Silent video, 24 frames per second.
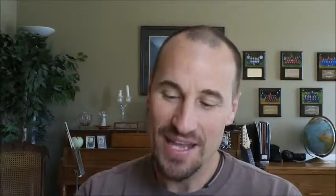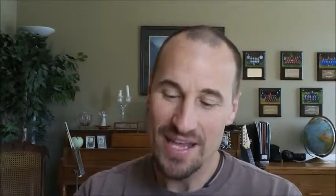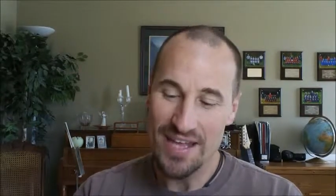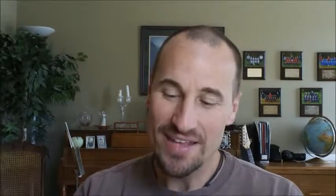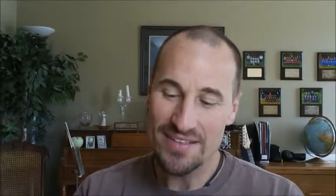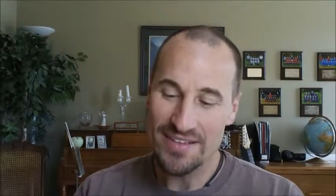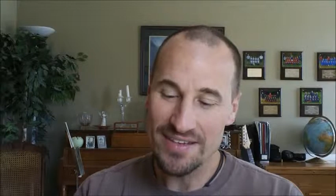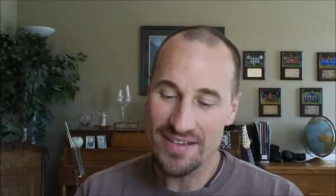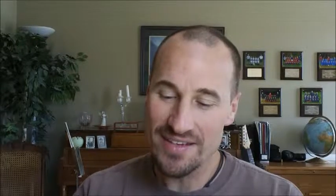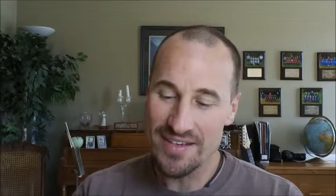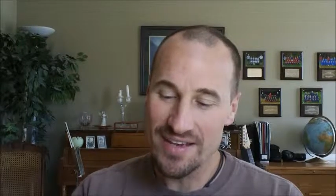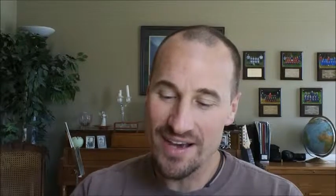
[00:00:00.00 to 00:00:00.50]

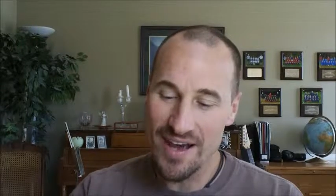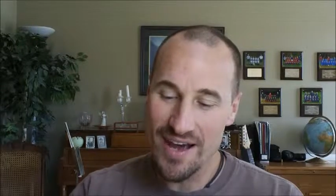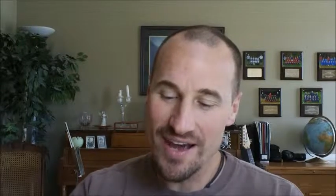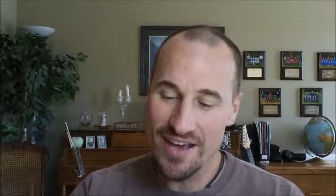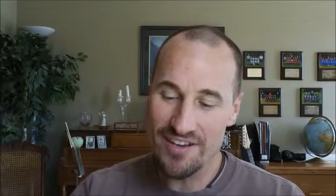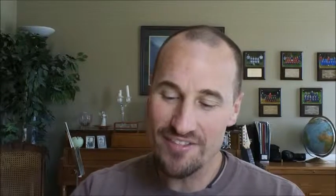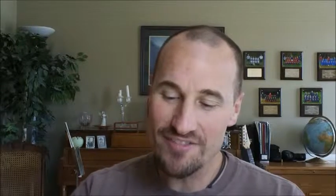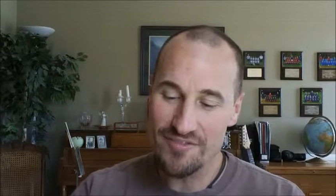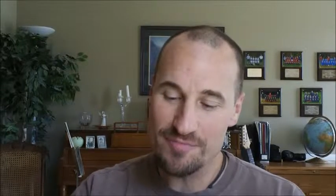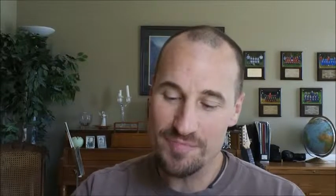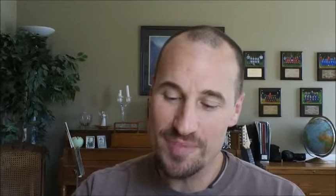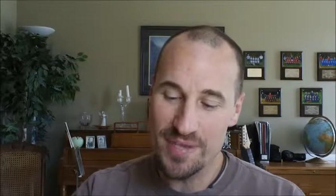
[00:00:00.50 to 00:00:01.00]
The God
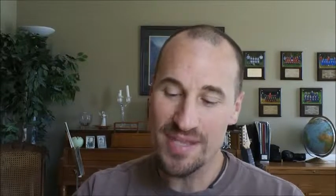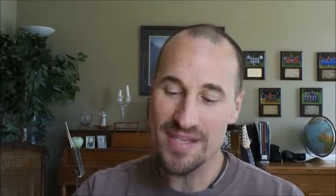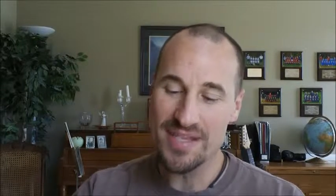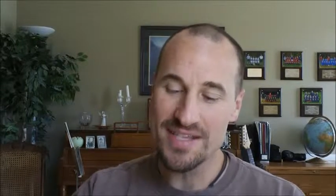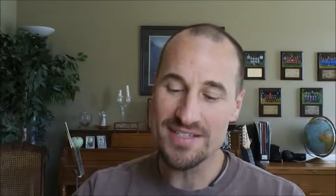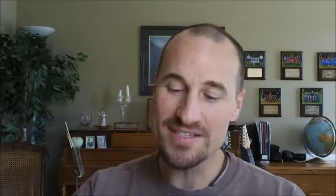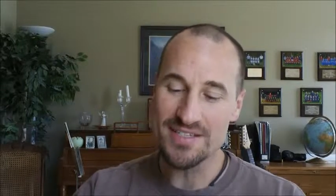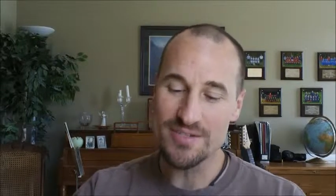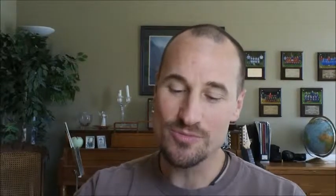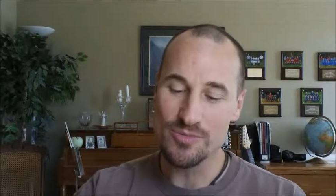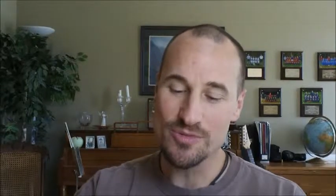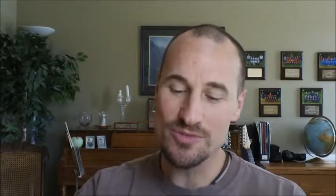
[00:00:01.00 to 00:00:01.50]
of
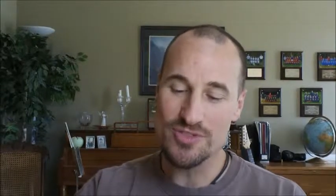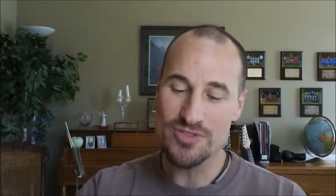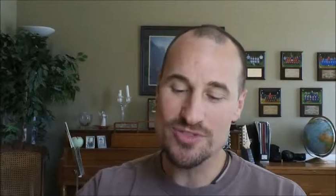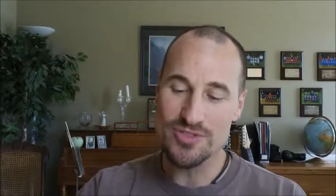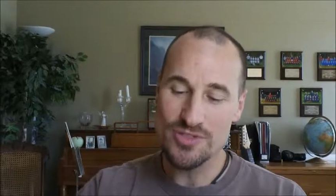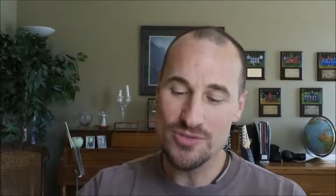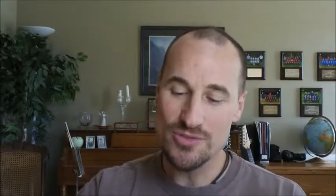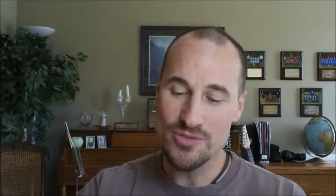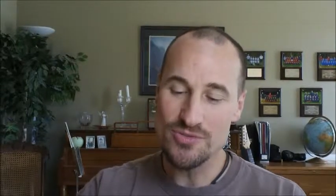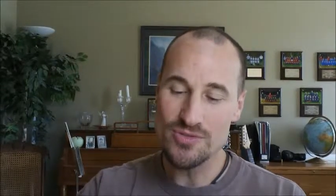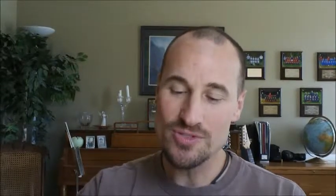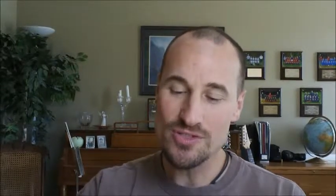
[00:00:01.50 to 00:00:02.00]
peace will
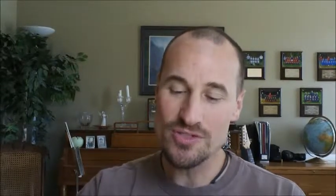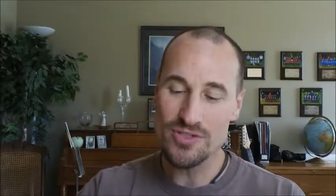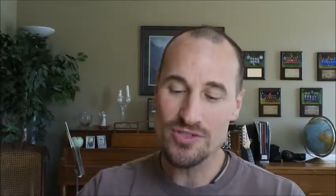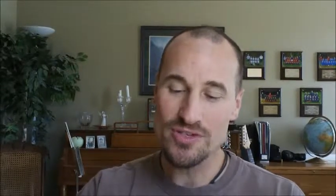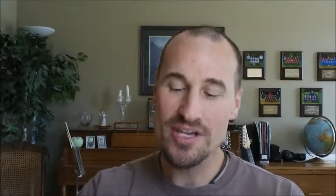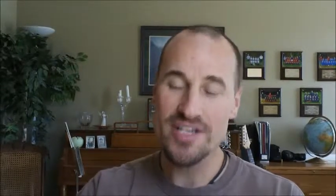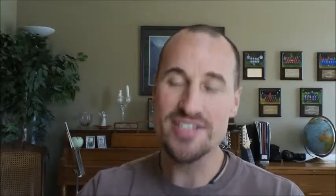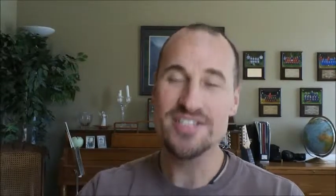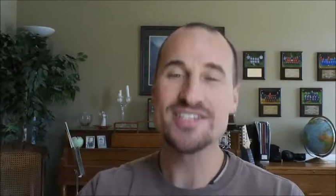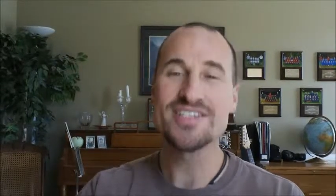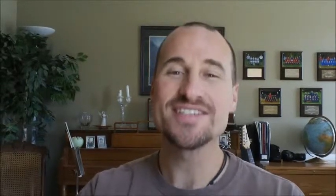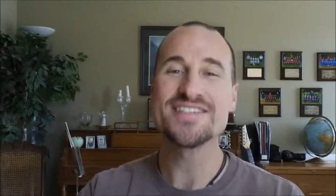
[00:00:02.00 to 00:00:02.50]
soon
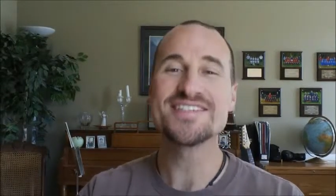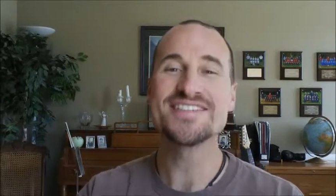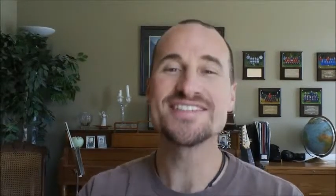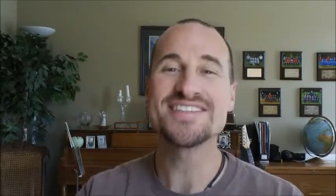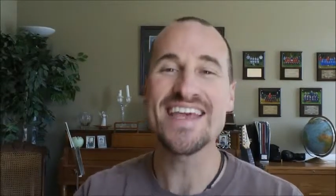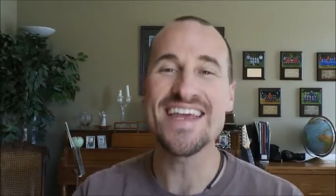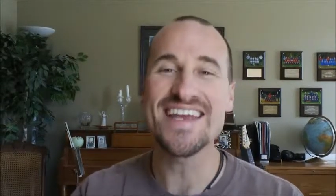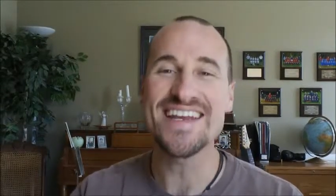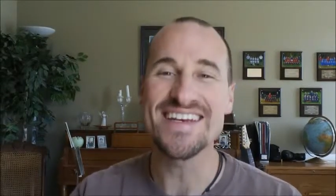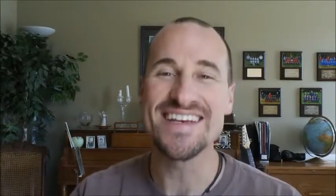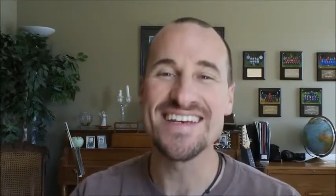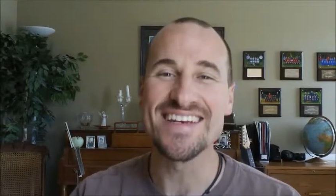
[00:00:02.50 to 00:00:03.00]
crush
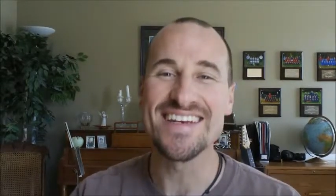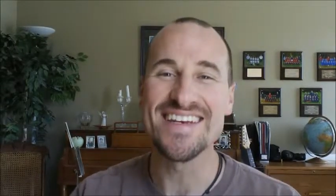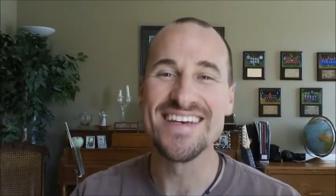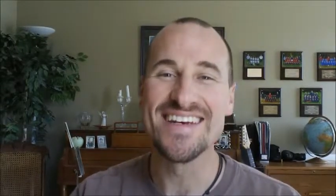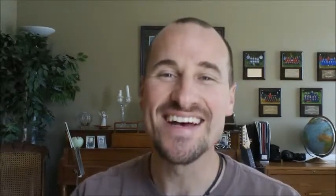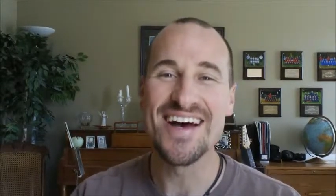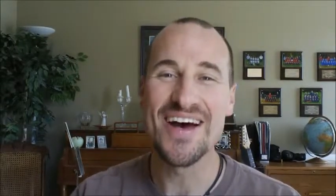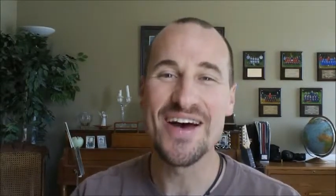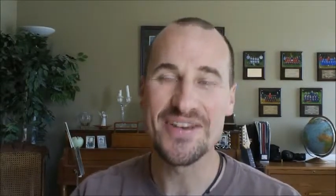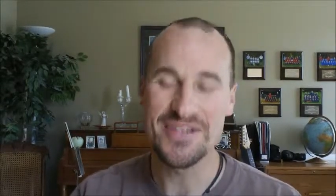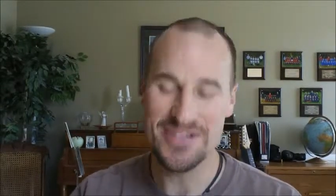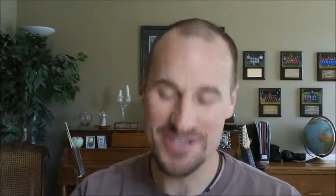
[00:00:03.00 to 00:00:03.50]
Satan
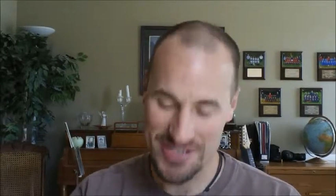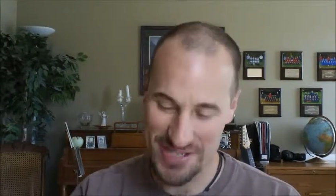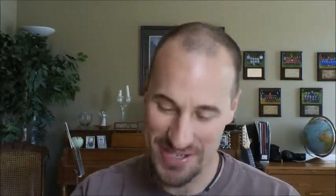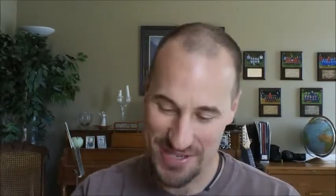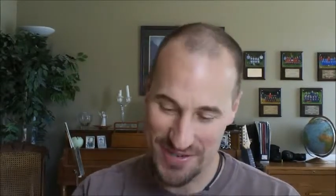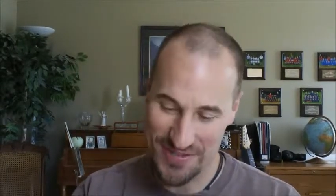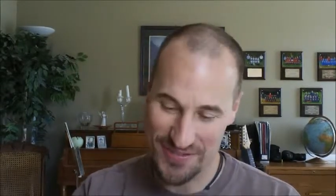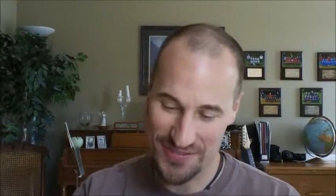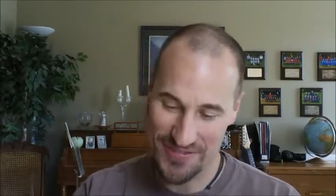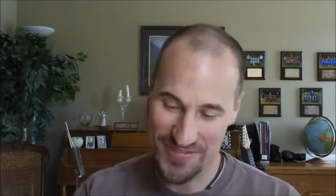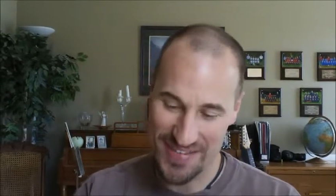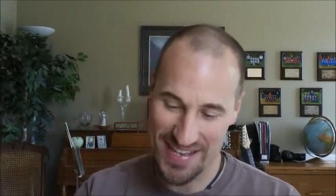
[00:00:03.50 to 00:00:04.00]
under
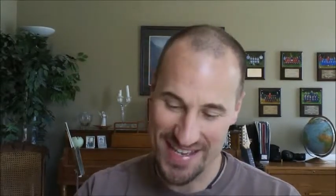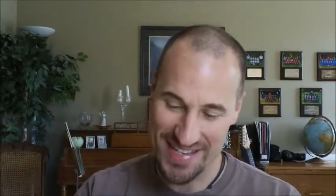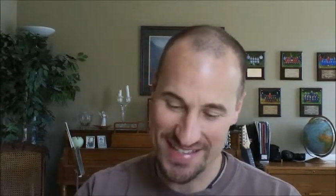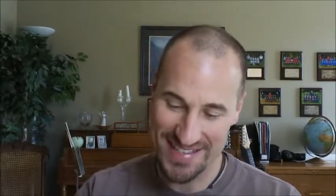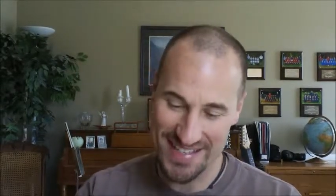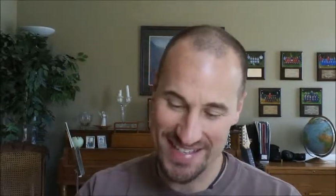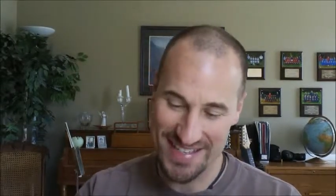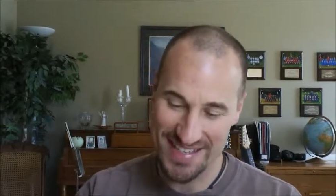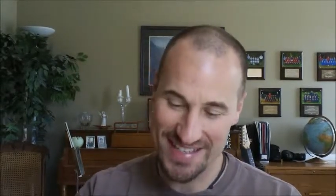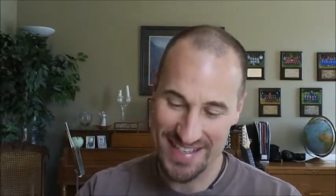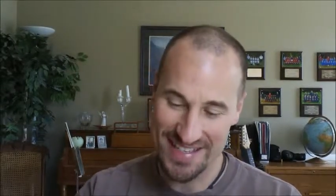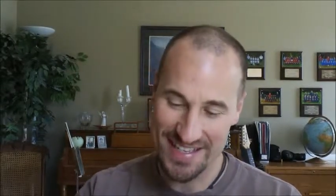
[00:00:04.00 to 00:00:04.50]
your
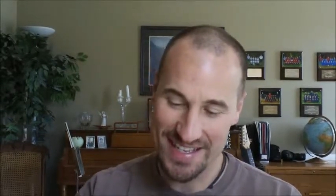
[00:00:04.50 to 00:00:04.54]
feet.